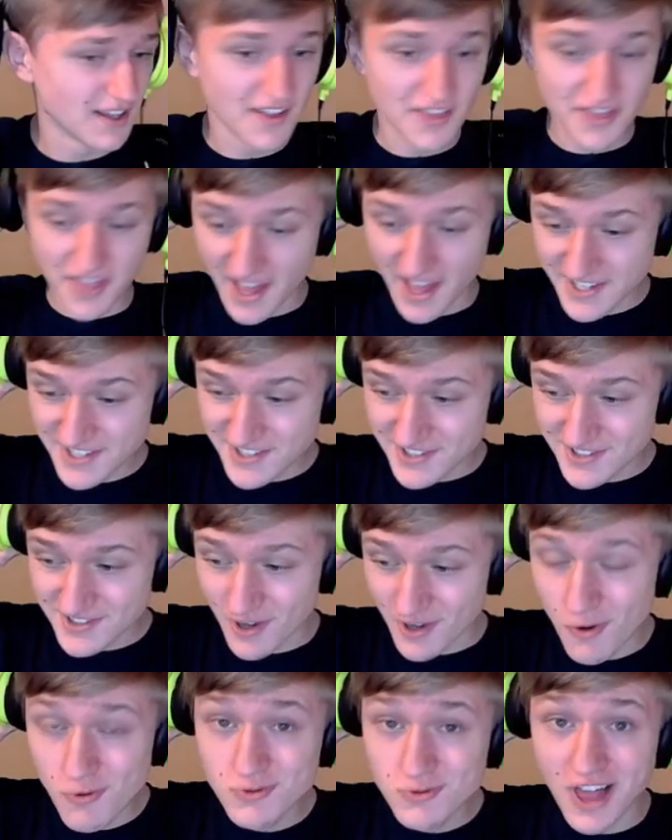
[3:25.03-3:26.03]
That is
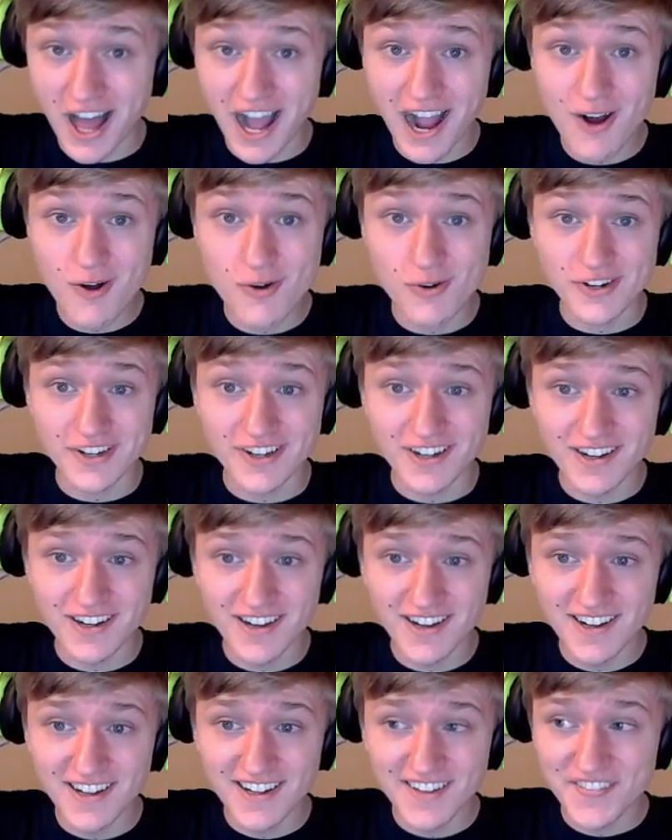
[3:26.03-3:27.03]
so loud.
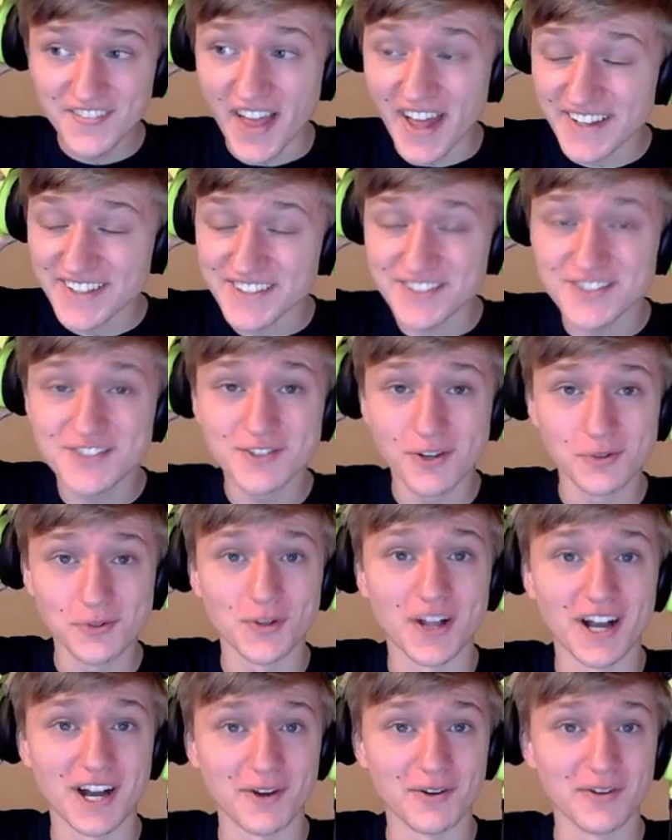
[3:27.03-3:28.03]
That is so
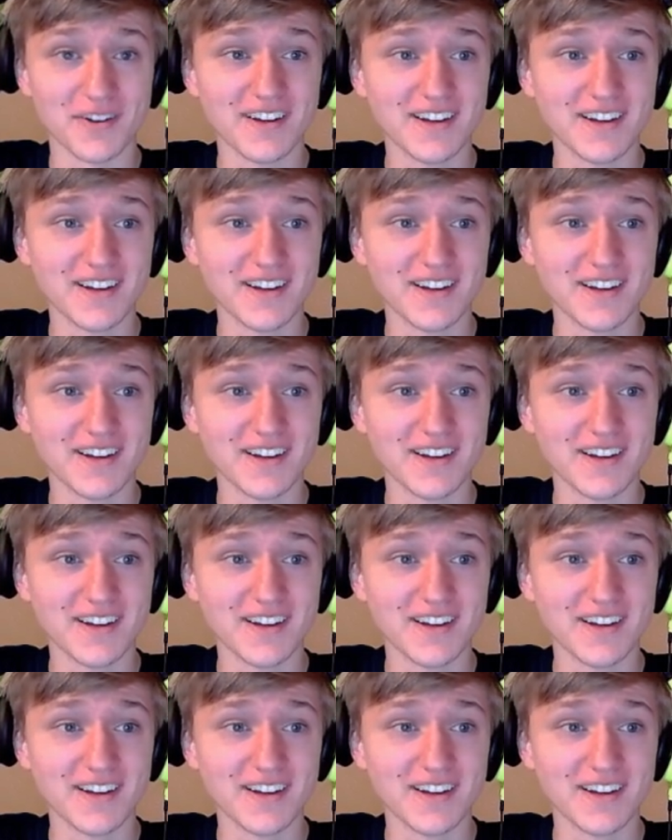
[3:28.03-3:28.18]
loud.